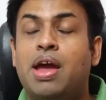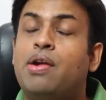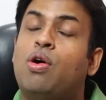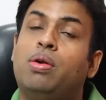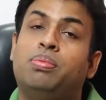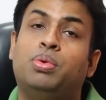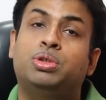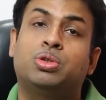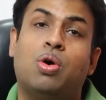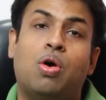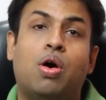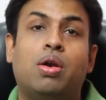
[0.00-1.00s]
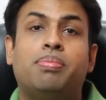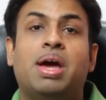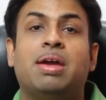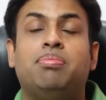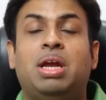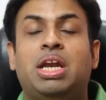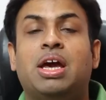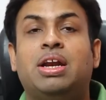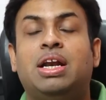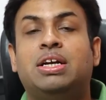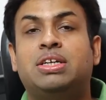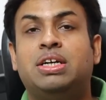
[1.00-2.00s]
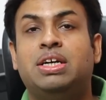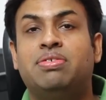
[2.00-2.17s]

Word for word: and almost all my media related